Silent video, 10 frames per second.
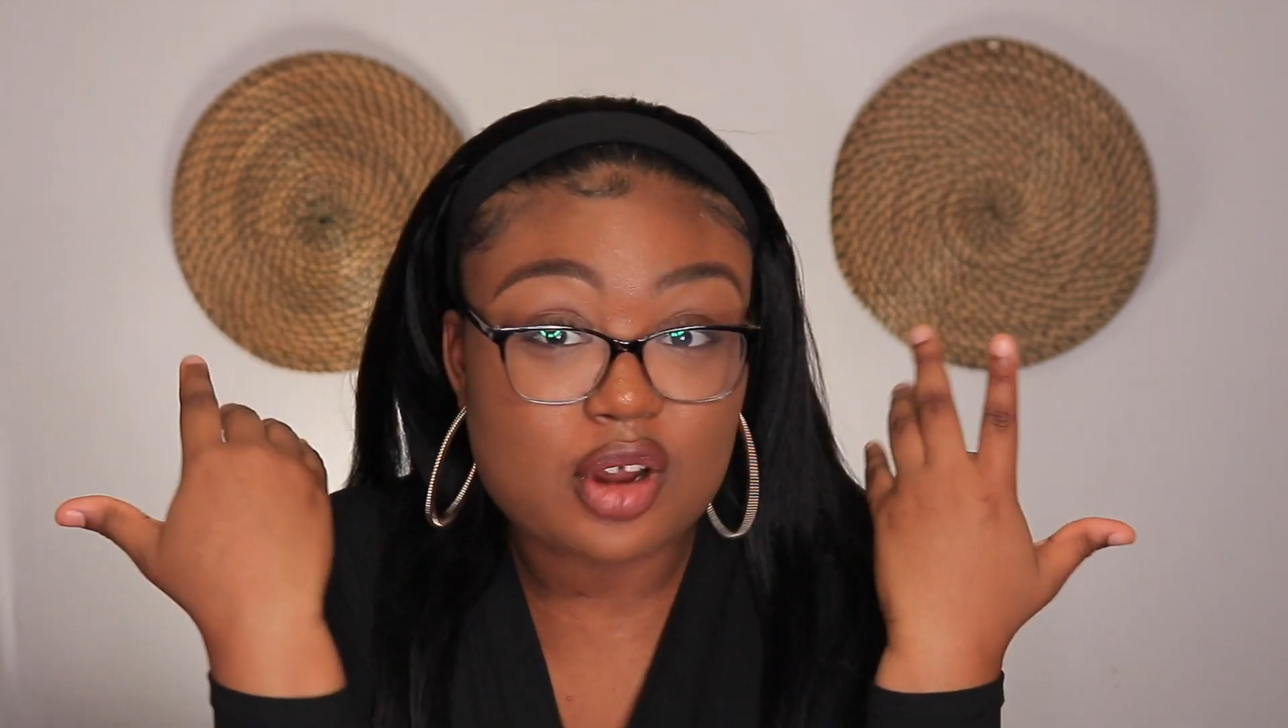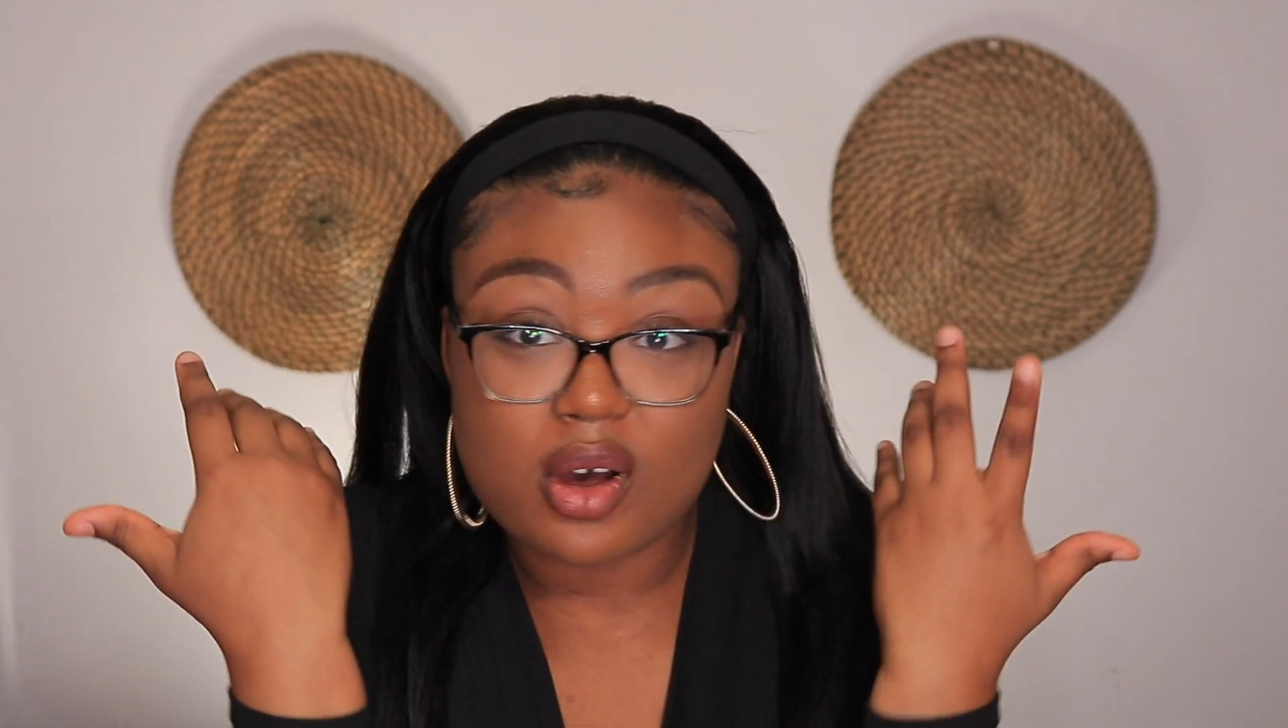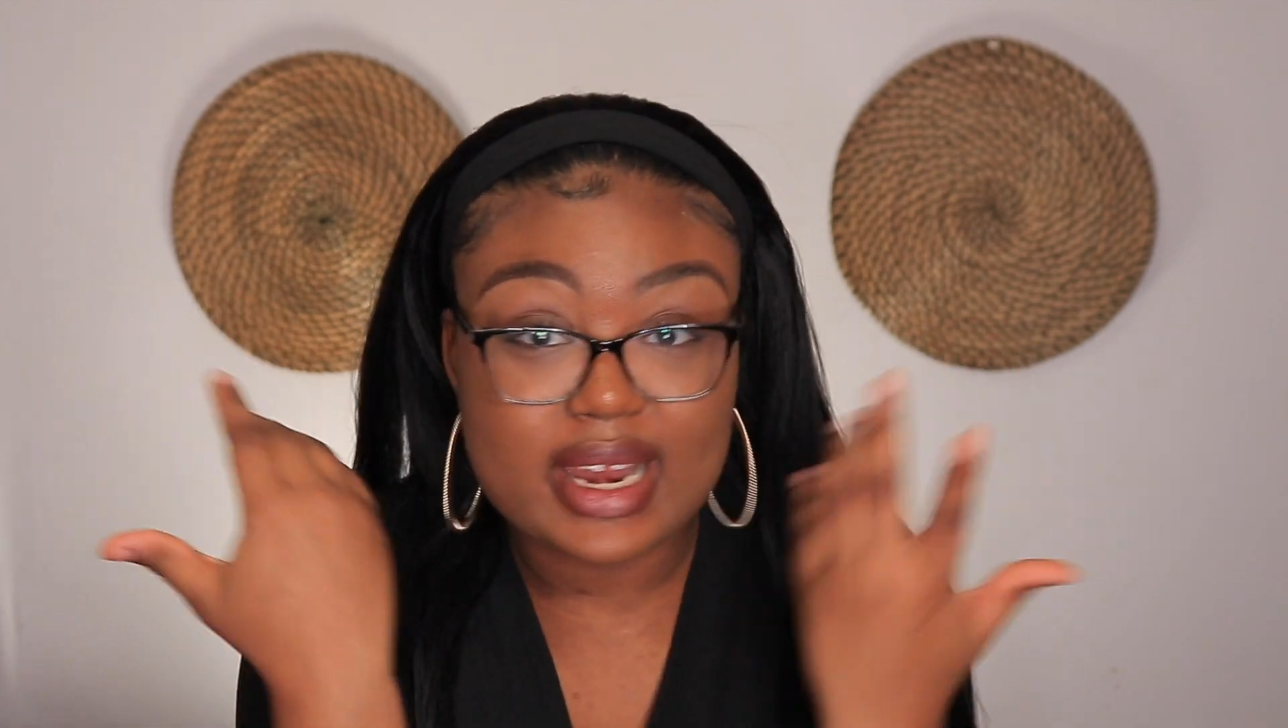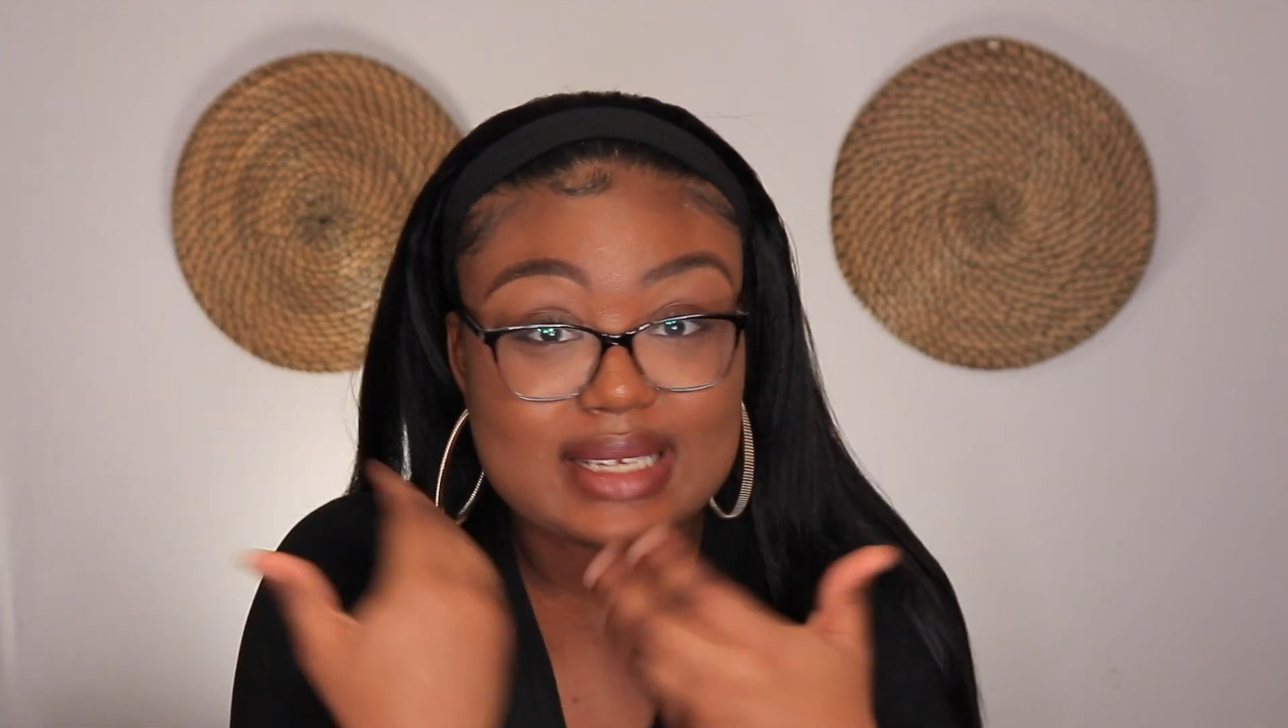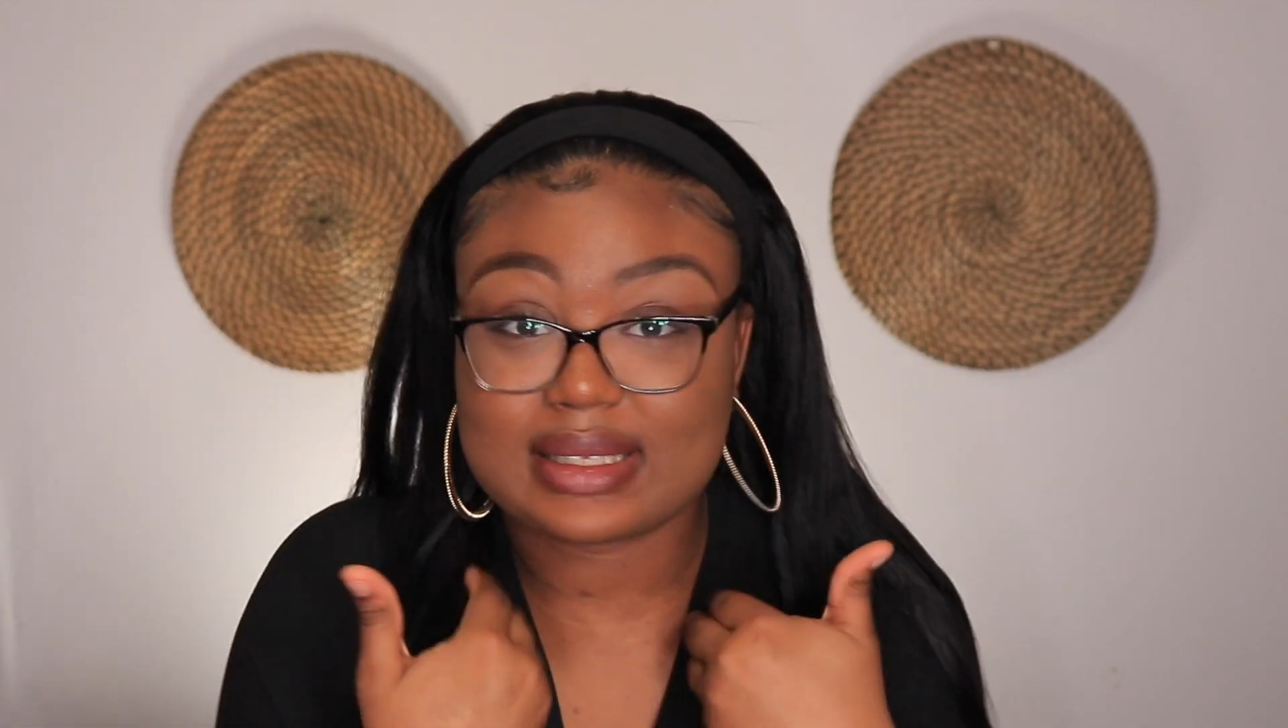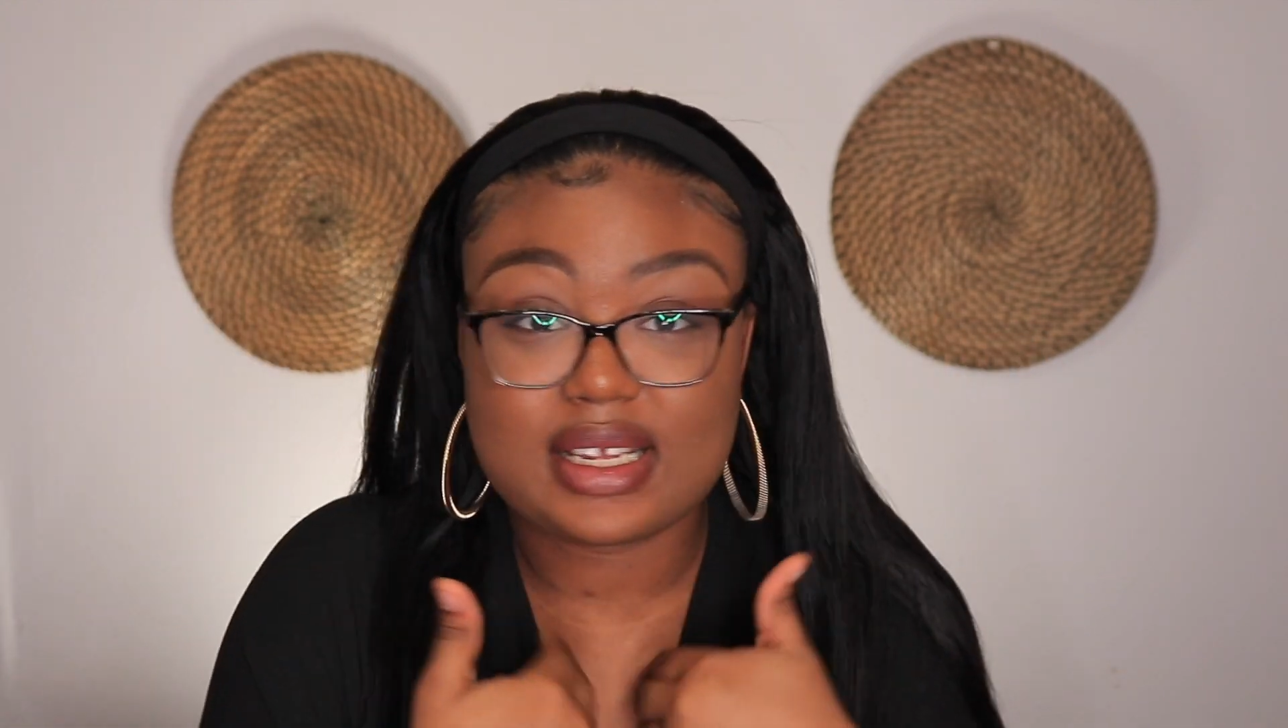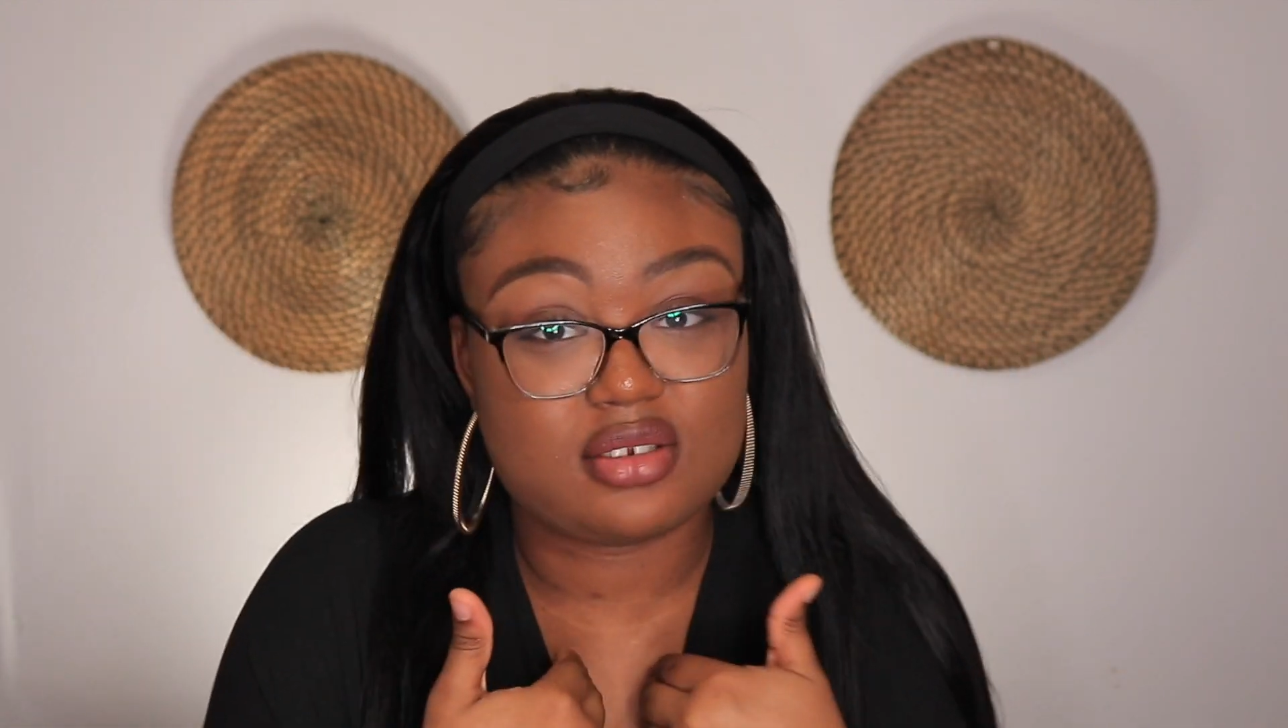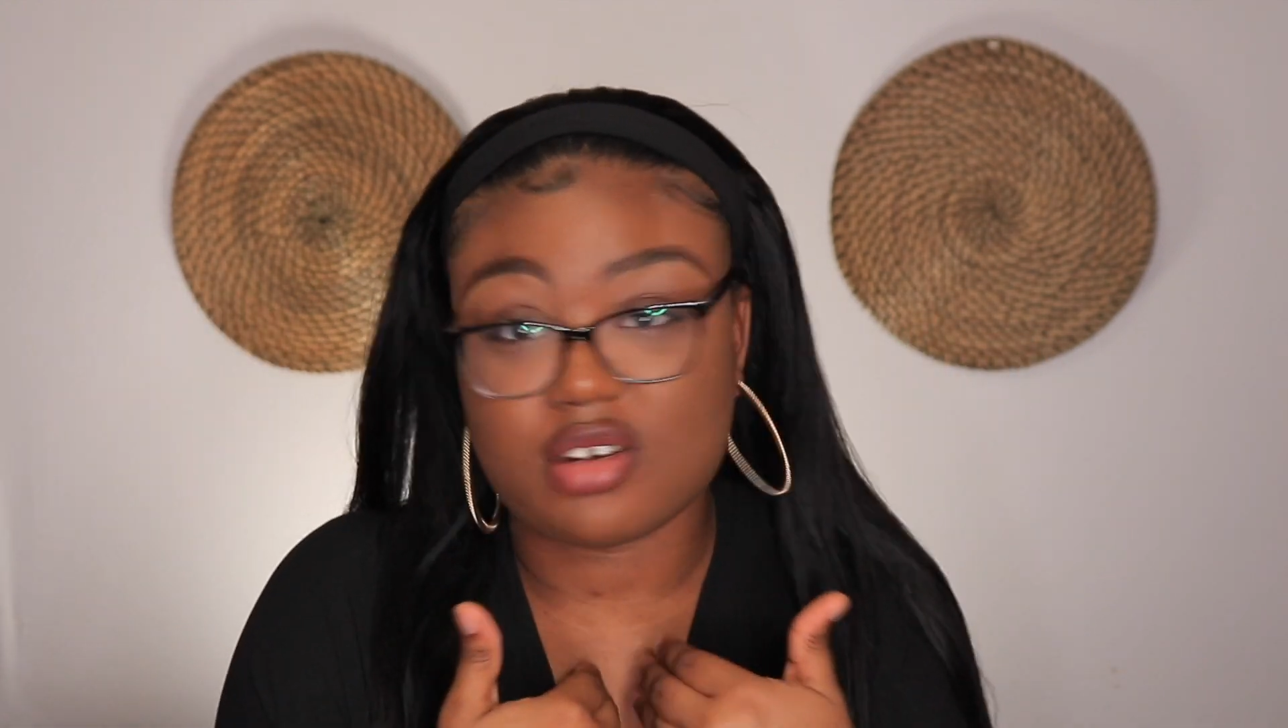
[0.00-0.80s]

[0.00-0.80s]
honestly